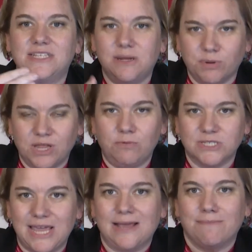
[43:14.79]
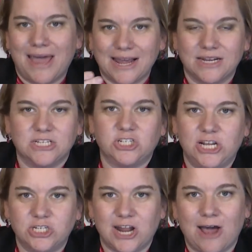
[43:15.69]
typically we'll take it back and
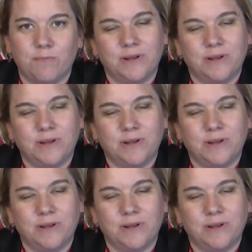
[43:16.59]
exchange it out.